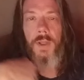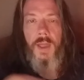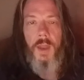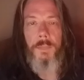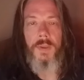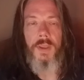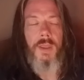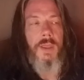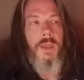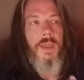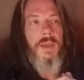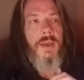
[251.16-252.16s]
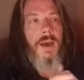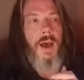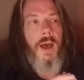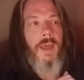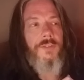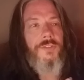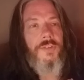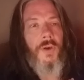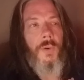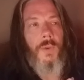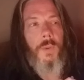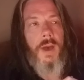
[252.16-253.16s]
on me.
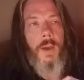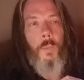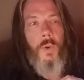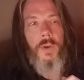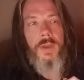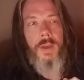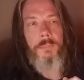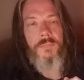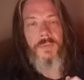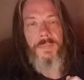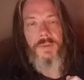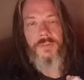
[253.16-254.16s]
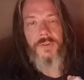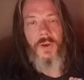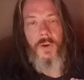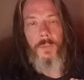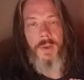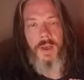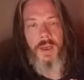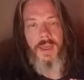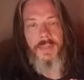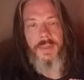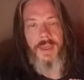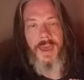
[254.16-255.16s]
So I woke up from this coma,
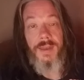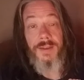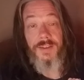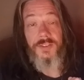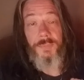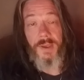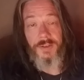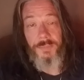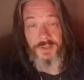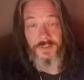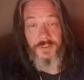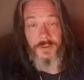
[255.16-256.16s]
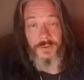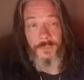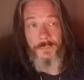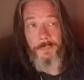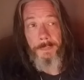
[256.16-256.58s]
and they hadn't expected me to,